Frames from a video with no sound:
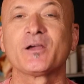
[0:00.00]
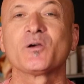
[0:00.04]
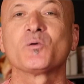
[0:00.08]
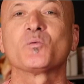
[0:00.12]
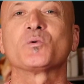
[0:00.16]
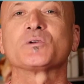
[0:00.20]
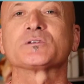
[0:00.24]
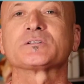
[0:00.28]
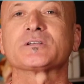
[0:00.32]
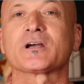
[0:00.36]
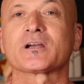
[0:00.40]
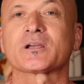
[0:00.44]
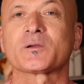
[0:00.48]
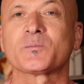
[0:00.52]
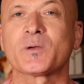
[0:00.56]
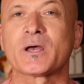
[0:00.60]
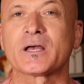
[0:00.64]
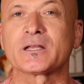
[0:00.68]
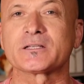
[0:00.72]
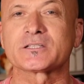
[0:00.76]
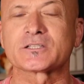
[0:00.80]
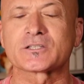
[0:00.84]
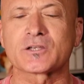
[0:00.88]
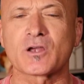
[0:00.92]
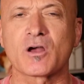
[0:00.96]
We'll talk
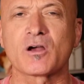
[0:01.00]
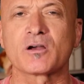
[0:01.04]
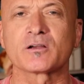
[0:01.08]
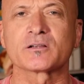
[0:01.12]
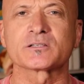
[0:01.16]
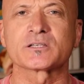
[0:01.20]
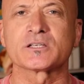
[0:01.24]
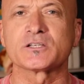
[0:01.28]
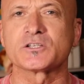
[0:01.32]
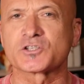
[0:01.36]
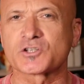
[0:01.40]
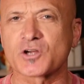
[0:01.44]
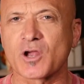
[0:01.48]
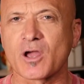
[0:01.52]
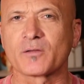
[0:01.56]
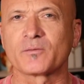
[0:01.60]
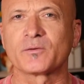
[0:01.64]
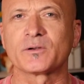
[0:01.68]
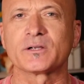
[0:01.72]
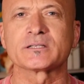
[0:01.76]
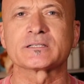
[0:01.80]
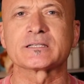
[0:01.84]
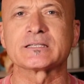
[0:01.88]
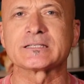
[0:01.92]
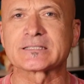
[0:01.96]
about songs and
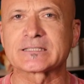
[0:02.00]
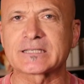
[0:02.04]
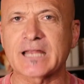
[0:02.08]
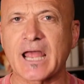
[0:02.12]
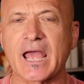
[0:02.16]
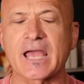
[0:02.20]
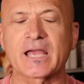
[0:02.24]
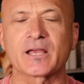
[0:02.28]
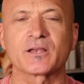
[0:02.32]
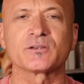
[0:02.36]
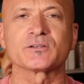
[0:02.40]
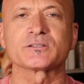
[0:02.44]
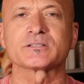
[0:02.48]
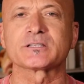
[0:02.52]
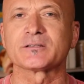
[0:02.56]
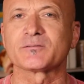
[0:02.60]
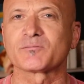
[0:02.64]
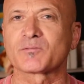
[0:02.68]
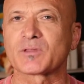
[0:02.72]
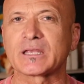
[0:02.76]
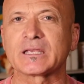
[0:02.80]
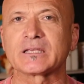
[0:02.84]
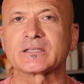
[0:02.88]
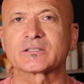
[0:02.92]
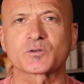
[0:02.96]
genres and styles and
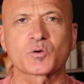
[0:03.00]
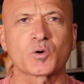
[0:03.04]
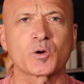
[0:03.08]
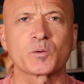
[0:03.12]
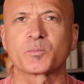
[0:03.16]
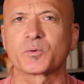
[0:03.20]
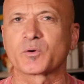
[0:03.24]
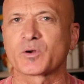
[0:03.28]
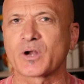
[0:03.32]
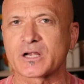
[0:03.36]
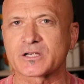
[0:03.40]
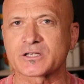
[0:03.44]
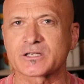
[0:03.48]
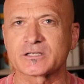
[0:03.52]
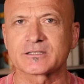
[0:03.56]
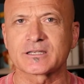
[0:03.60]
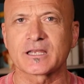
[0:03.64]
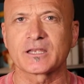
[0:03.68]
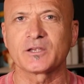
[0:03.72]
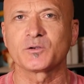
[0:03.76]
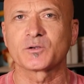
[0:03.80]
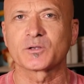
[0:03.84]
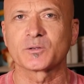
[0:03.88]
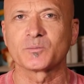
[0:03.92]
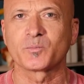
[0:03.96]
things, chord progressions
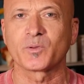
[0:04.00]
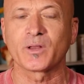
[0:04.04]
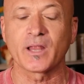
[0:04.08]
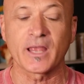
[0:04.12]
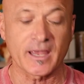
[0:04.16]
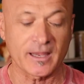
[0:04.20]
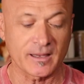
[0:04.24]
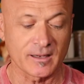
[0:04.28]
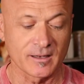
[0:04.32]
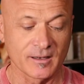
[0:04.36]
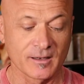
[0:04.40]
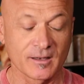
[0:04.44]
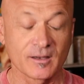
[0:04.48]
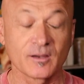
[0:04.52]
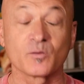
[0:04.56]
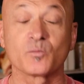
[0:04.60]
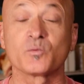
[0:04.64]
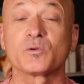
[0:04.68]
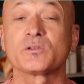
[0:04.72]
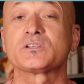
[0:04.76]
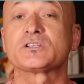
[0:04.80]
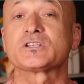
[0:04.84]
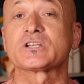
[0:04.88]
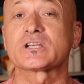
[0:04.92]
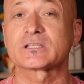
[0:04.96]
that you can play
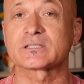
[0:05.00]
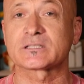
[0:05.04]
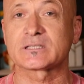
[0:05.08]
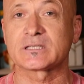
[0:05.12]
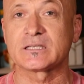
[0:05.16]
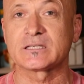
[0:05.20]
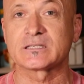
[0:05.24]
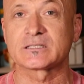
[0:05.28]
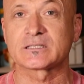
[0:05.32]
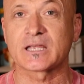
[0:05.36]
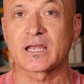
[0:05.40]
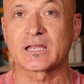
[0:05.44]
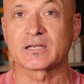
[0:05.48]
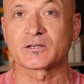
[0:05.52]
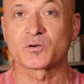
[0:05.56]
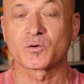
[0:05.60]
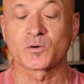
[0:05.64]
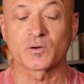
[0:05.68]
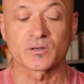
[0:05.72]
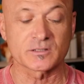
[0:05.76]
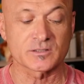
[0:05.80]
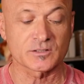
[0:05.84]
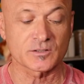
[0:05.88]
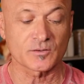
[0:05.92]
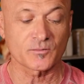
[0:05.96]
with just these 10
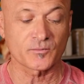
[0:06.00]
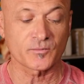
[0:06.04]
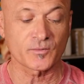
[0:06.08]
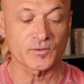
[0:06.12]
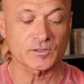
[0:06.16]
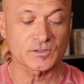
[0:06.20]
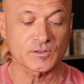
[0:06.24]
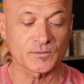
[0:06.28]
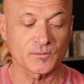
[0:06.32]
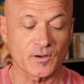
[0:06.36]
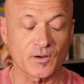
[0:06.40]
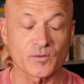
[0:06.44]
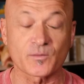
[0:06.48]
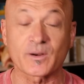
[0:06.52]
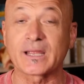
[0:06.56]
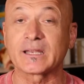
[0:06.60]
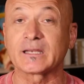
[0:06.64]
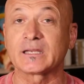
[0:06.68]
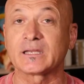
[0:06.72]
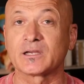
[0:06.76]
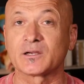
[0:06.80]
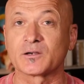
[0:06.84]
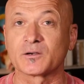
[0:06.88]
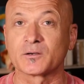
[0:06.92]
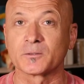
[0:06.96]
chords. So first of all, right
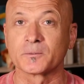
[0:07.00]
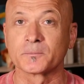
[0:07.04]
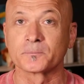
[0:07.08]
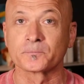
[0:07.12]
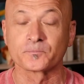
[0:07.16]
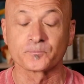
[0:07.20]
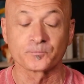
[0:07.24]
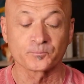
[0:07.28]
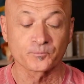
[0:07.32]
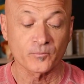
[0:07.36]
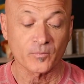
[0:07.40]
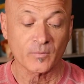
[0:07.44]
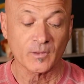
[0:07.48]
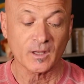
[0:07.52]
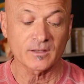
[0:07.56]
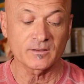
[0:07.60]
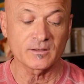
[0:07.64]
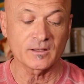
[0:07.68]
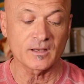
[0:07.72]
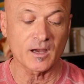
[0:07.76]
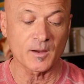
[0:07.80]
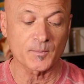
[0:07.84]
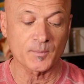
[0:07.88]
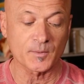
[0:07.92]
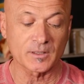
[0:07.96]
here in
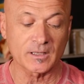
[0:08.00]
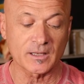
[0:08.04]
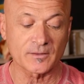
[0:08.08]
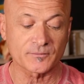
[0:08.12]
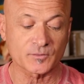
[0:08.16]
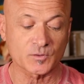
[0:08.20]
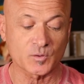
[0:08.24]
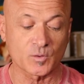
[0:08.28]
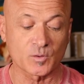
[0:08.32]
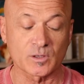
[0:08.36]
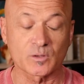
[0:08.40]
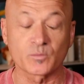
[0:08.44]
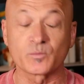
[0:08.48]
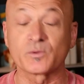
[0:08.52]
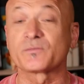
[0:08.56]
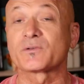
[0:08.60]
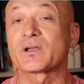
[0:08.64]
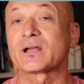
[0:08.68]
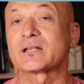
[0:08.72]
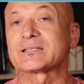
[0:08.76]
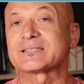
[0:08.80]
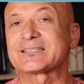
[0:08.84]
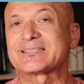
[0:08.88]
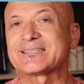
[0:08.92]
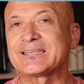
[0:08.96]
the upper left corner, we've
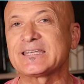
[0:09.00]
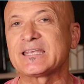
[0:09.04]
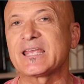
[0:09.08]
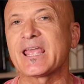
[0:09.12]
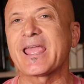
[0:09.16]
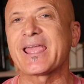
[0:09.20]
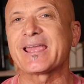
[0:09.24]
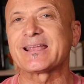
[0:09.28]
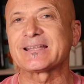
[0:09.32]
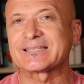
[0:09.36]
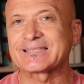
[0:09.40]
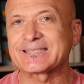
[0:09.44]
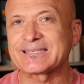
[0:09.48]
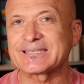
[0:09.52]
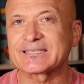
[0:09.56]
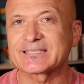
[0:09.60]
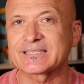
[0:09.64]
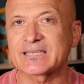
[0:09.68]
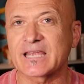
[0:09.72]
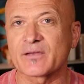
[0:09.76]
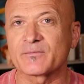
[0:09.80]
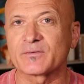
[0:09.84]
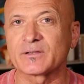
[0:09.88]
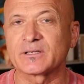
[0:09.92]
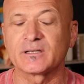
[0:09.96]
got C and
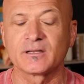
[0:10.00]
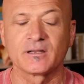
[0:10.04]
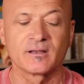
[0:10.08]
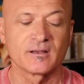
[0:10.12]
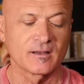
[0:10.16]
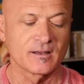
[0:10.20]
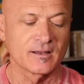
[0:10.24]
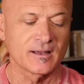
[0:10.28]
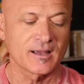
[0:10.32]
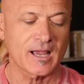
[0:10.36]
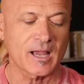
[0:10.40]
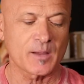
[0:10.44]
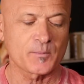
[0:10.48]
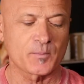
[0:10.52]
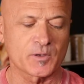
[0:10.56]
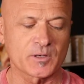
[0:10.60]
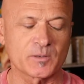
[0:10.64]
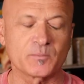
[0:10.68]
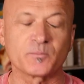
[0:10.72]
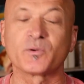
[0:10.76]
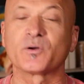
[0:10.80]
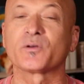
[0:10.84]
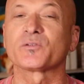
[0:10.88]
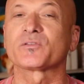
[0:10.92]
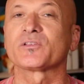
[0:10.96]
C7. I put
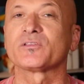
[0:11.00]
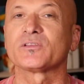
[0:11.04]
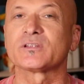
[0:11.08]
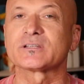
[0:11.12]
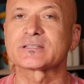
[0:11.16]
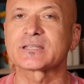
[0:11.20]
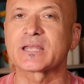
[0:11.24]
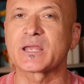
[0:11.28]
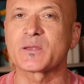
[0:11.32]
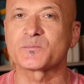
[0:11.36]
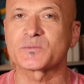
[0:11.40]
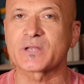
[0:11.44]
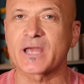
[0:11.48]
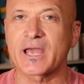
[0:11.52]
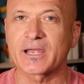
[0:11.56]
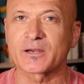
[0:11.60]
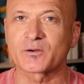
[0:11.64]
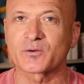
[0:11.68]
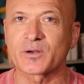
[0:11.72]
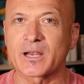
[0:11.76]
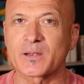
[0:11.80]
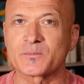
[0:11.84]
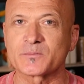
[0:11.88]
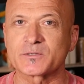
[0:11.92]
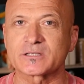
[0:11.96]
them both on the same
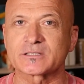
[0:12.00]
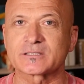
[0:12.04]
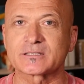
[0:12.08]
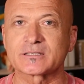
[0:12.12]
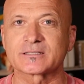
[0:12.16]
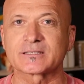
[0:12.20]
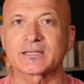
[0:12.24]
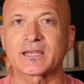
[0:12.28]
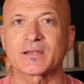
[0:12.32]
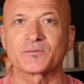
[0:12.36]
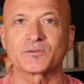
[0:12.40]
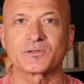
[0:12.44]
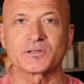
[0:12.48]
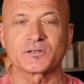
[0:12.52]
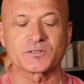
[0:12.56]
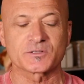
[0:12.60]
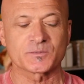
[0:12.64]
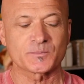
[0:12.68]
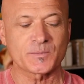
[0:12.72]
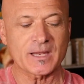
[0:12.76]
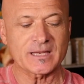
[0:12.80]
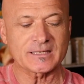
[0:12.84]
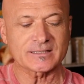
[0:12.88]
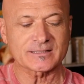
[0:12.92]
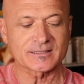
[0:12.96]
diagram just to save a little
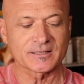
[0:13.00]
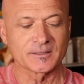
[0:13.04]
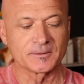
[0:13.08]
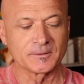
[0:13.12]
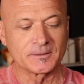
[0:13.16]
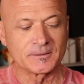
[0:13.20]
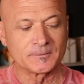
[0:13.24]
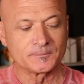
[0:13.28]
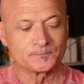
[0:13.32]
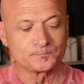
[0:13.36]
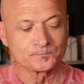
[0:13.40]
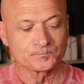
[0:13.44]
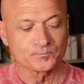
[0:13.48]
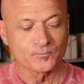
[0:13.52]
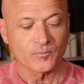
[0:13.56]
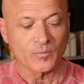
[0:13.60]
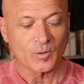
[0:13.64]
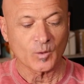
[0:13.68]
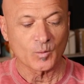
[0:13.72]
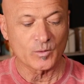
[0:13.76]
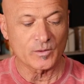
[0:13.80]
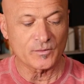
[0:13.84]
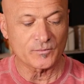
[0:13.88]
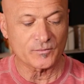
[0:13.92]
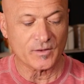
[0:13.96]
space.
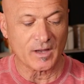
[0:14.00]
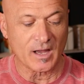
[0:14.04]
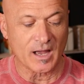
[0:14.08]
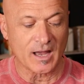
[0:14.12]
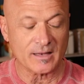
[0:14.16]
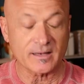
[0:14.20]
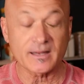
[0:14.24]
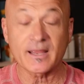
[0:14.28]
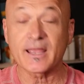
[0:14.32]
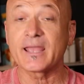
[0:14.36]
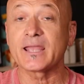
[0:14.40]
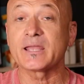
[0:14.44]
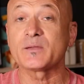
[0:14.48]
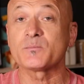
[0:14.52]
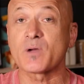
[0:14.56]
We've got A